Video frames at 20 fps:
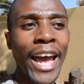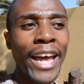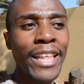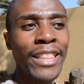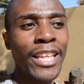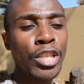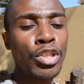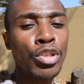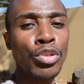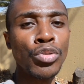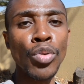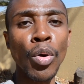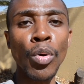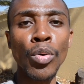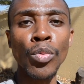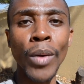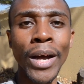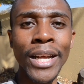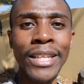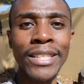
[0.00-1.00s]
that you
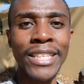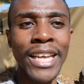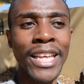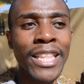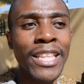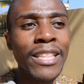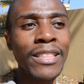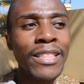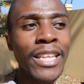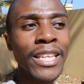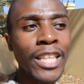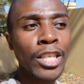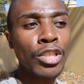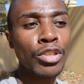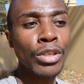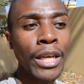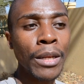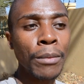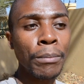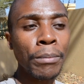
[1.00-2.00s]
don't want and then think that
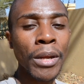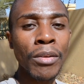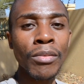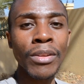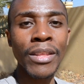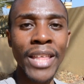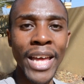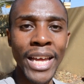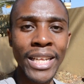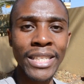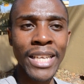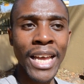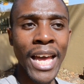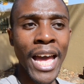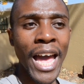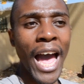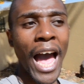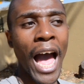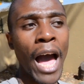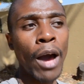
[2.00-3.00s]
you can bury that.
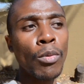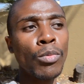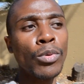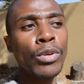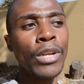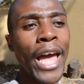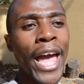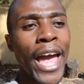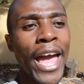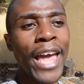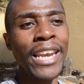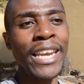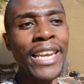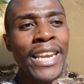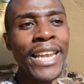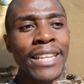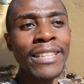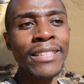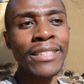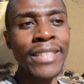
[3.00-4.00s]
I would
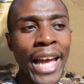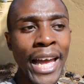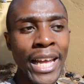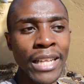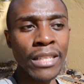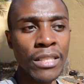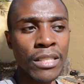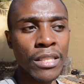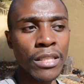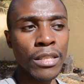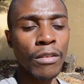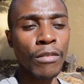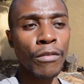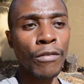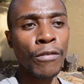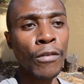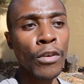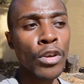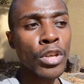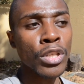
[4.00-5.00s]
let that
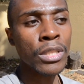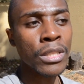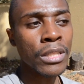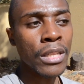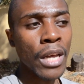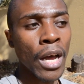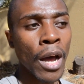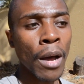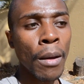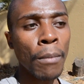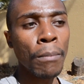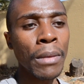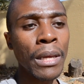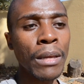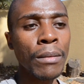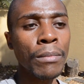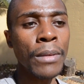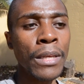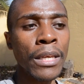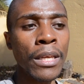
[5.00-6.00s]
first
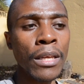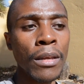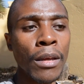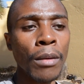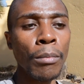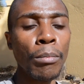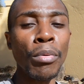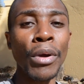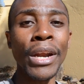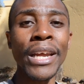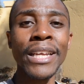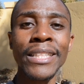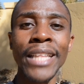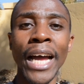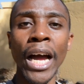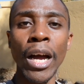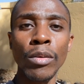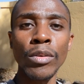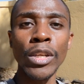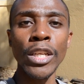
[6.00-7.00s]
maybe break
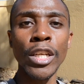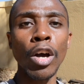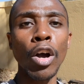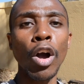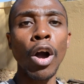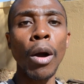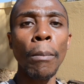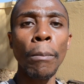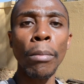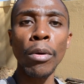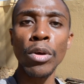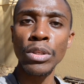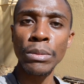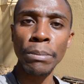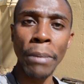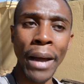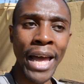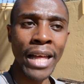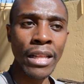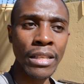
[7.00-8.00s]
down in a compost
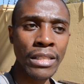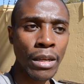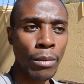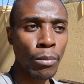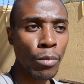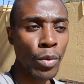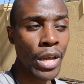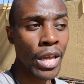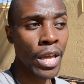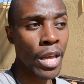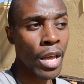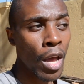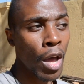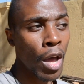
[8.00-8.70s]
pile somewhere